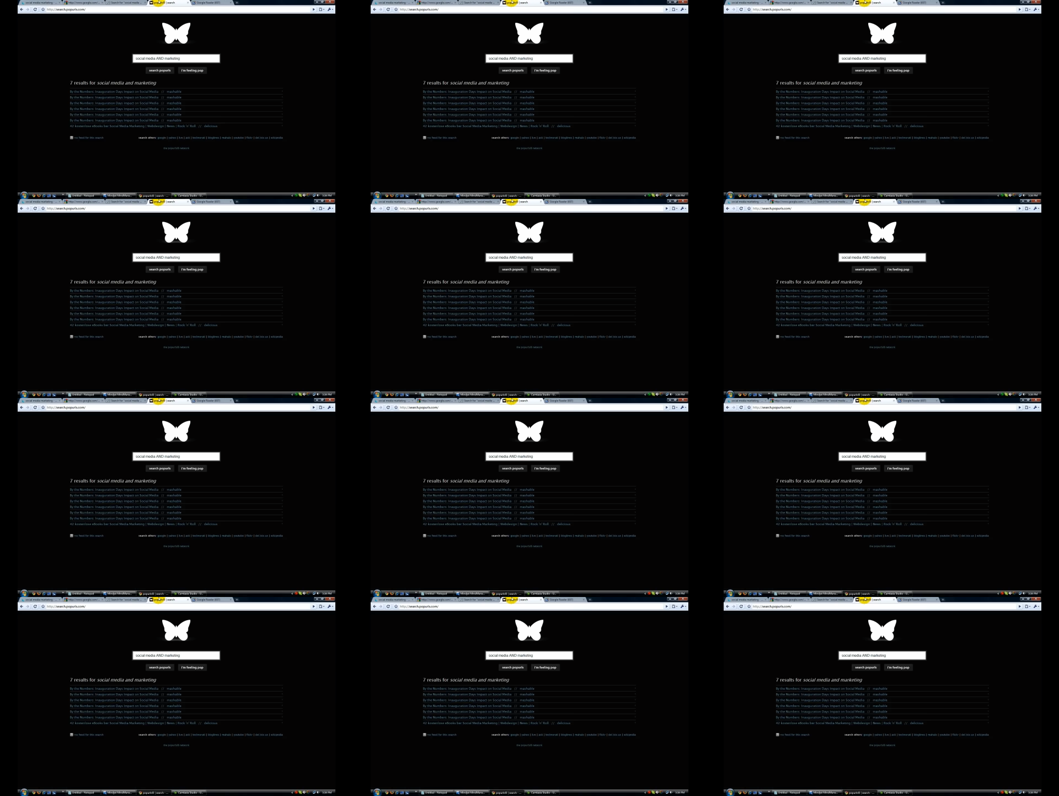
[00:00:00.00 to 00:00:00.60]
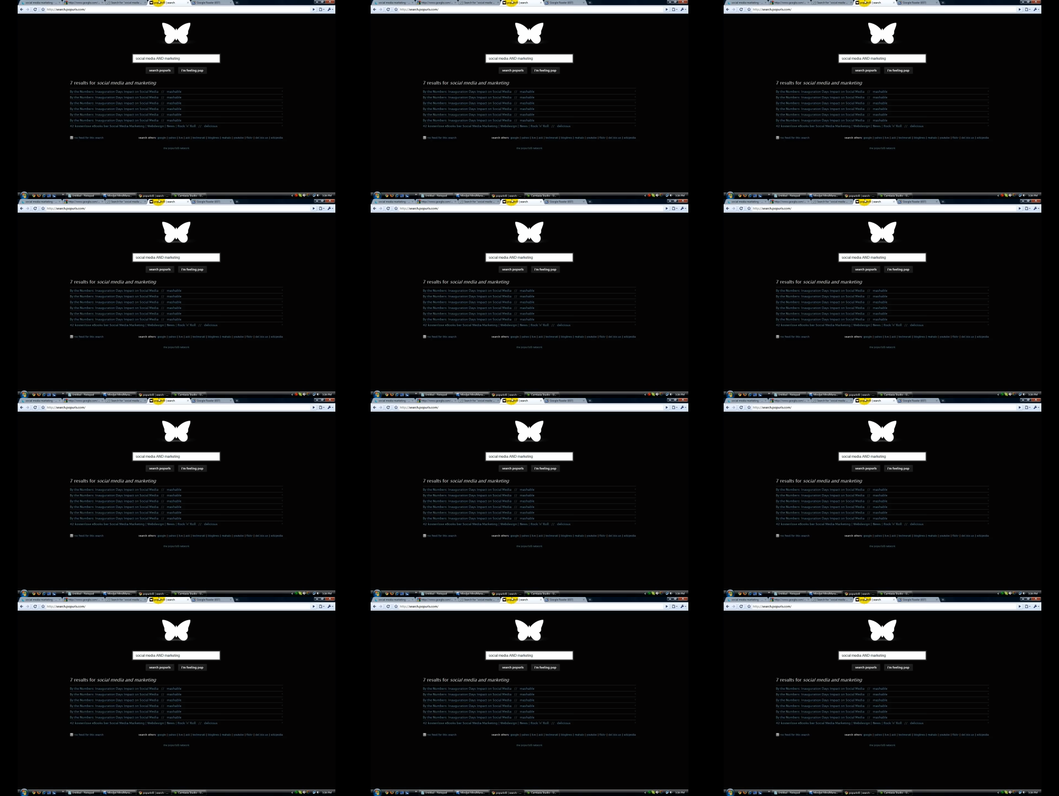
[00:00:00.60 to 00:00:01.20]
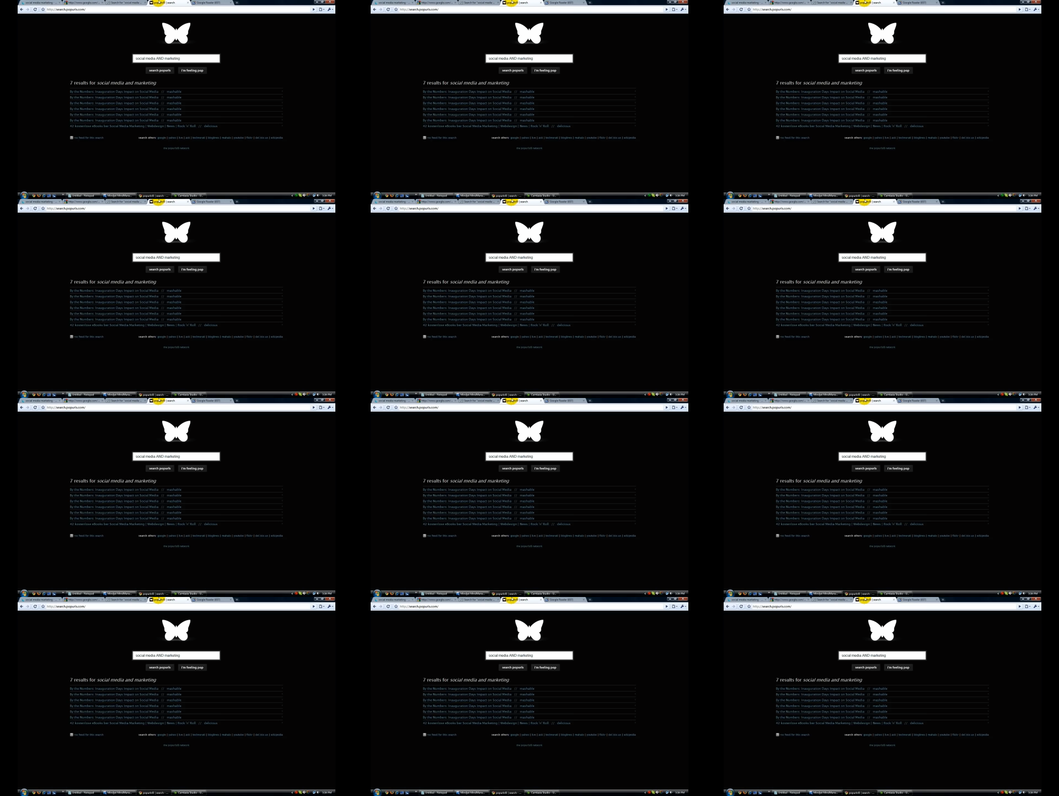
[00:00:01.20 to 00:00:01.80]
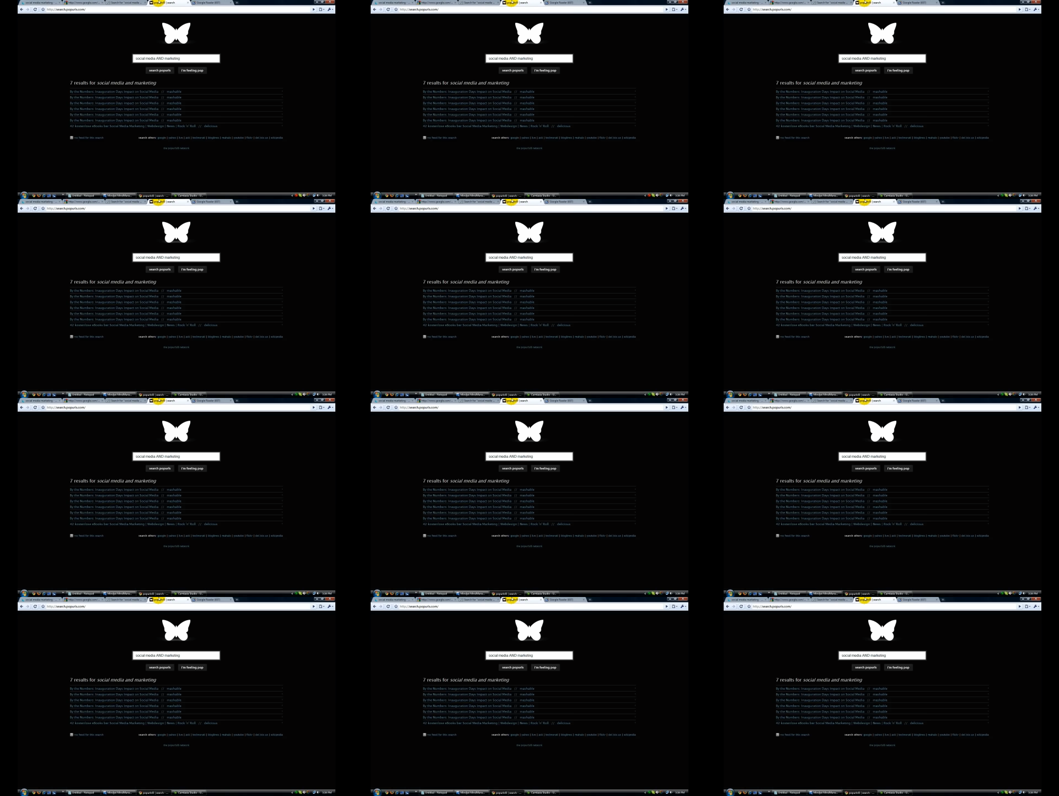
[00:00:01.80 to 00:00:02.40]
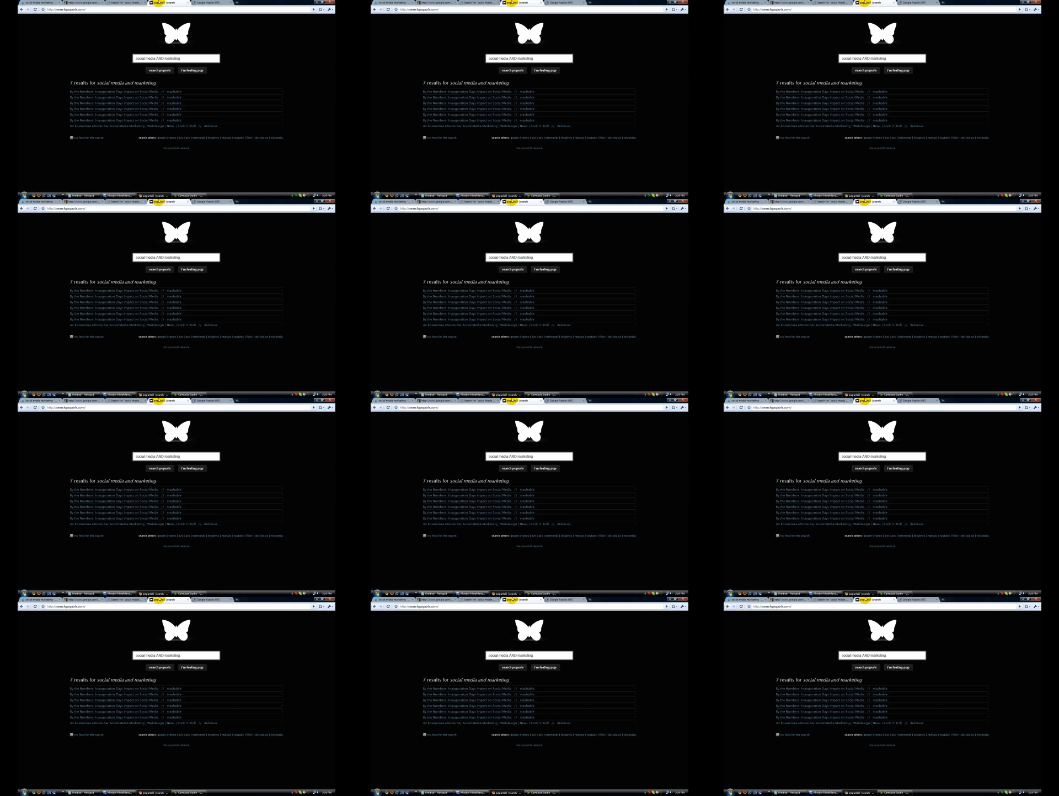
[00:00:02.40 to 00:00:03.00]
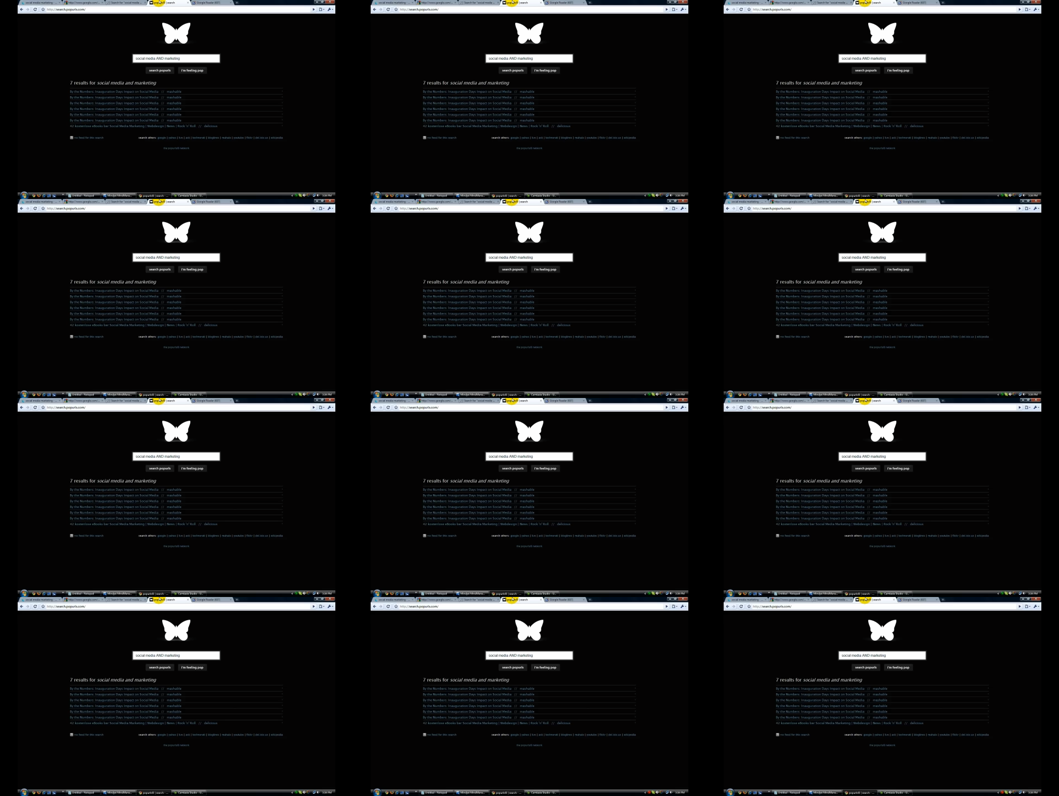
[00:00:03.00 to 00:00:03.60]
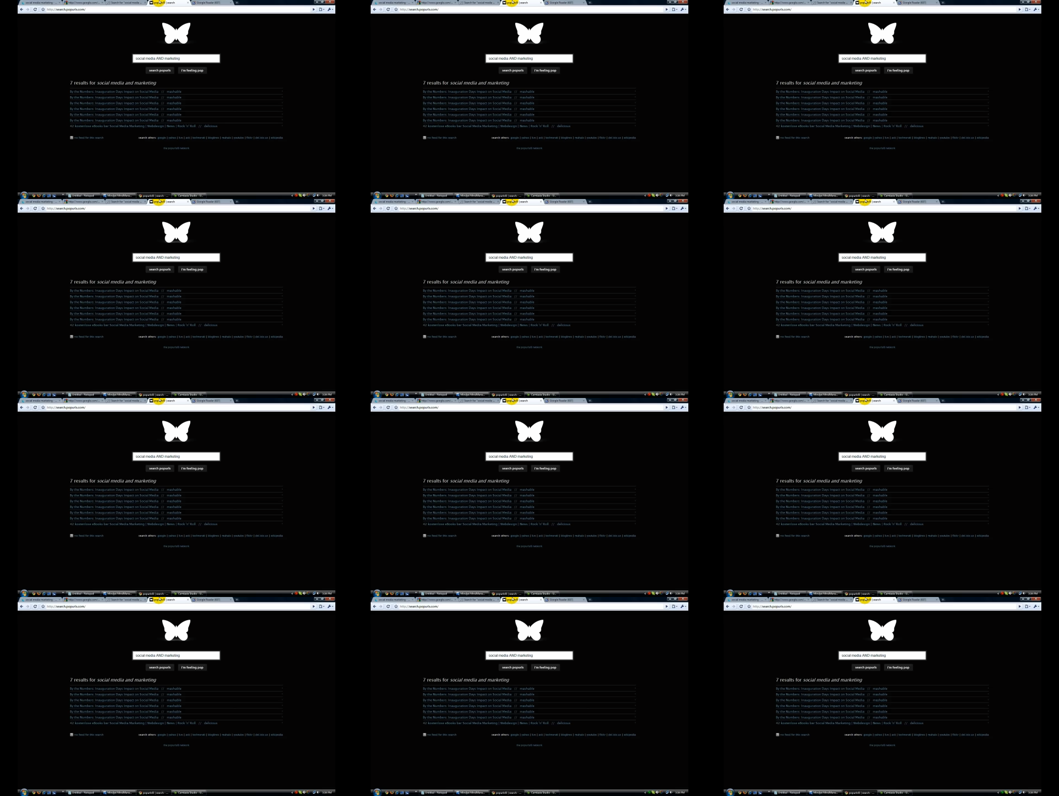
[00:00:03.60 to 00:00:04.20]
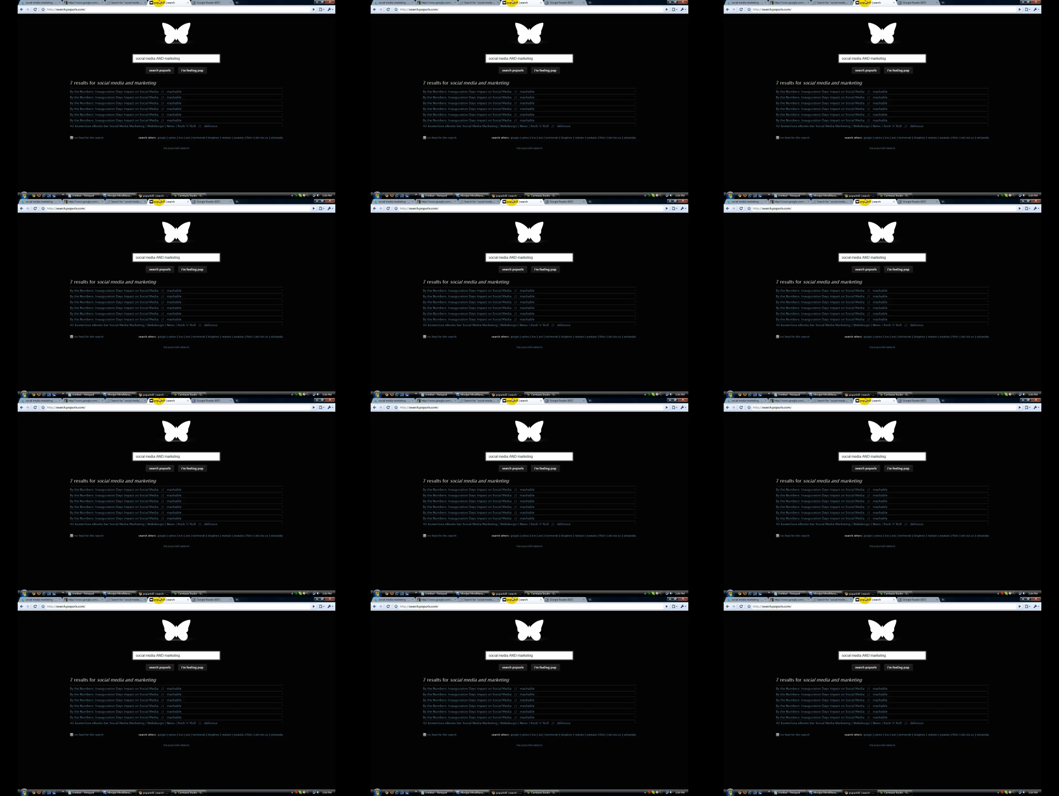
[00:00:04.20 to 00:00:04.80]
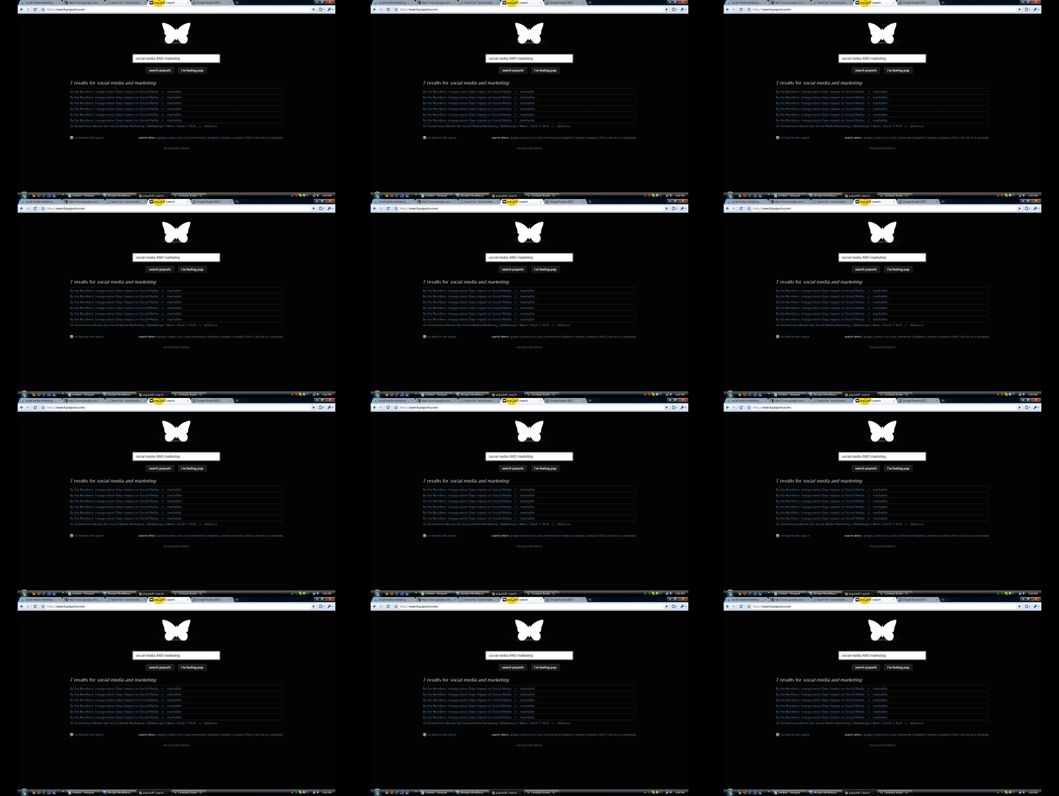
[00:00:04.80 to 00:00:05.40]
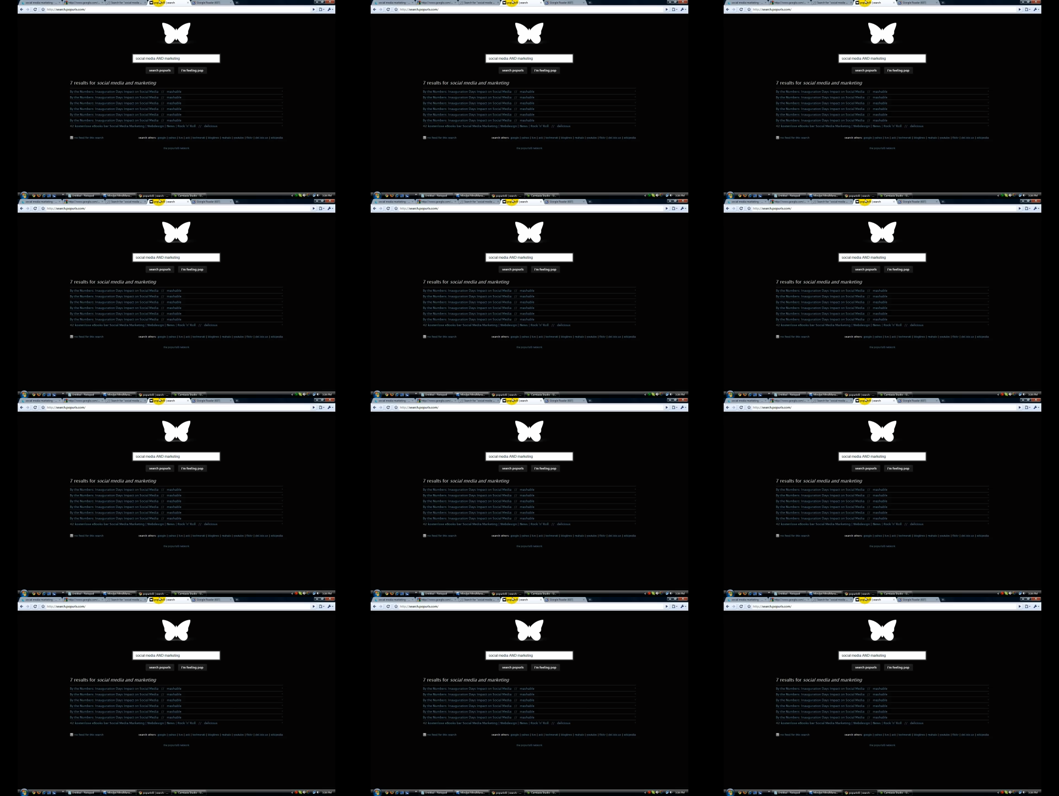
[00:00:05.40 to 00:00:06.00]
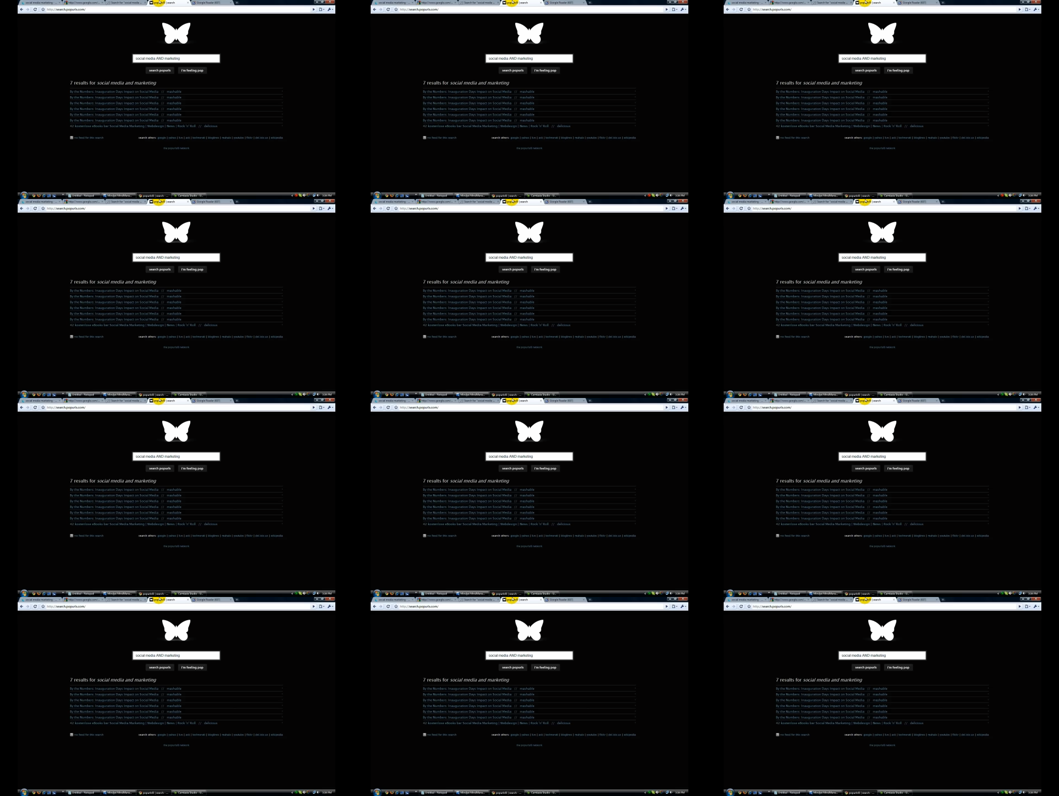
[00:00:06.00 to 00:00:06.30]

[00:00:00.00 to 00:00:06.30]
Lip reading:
No face is visible, so there are no lips to read.